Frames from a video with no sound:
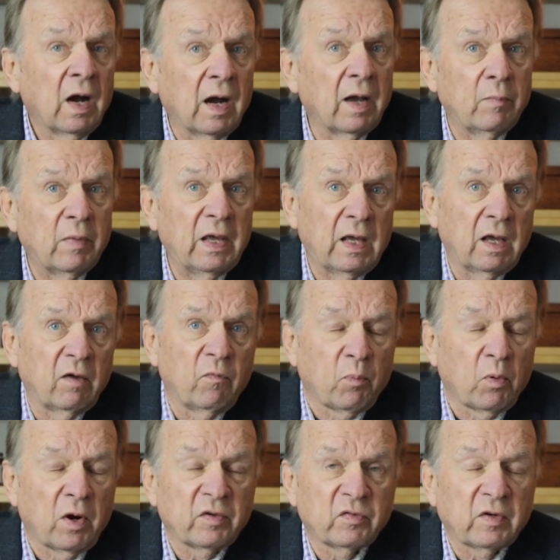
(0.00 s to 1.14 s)
I may have
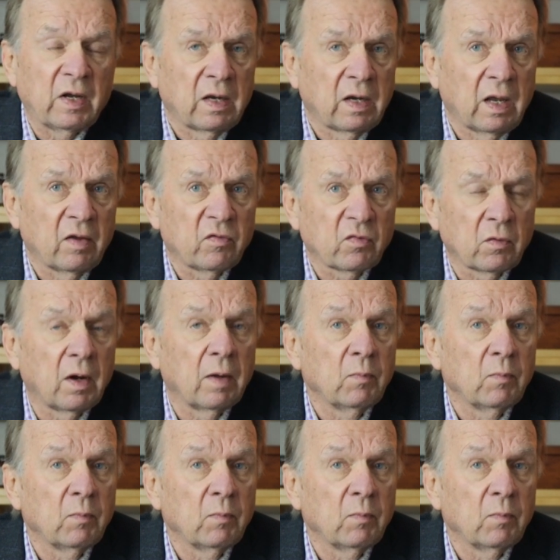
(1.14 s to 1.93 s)
prostate cancer.